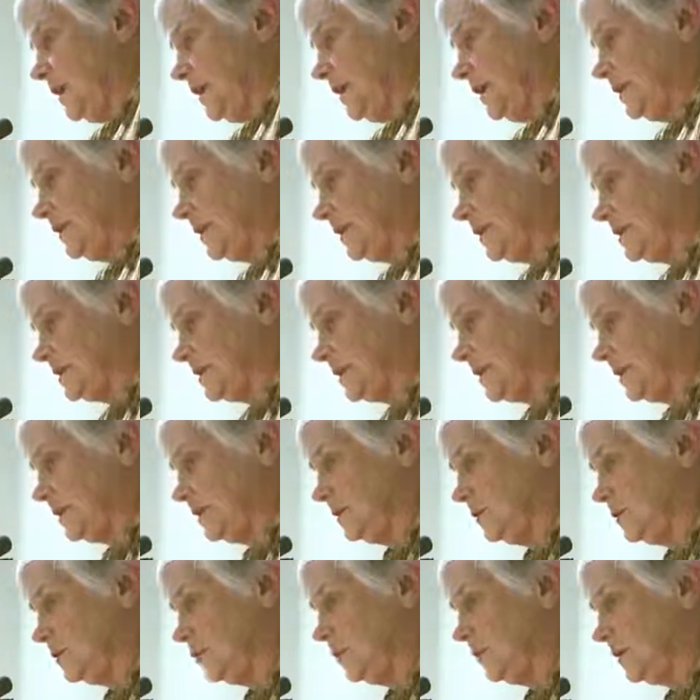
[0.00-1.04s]
And they
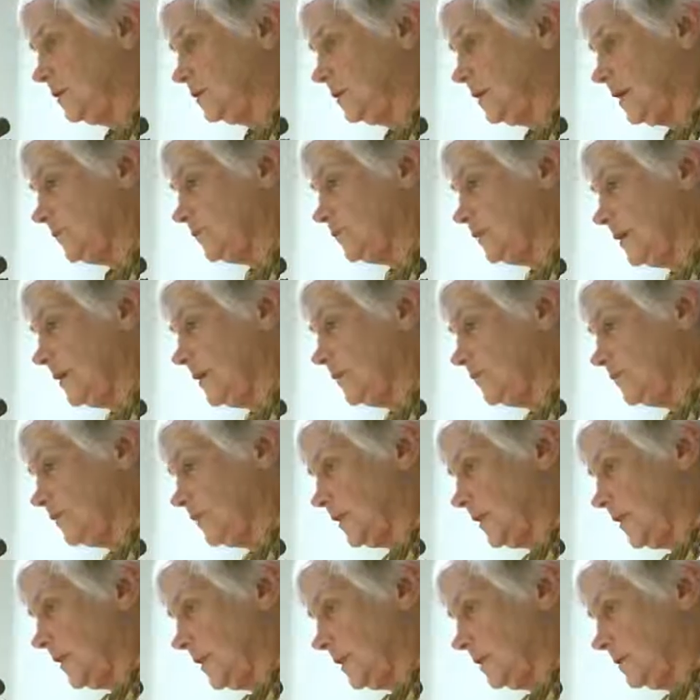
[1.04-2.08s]
said, we don't have time for
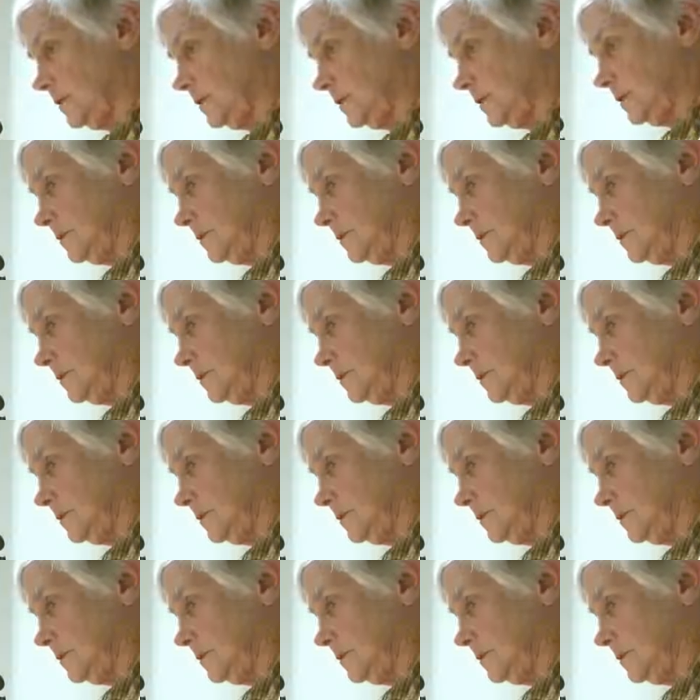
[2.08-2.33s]
that.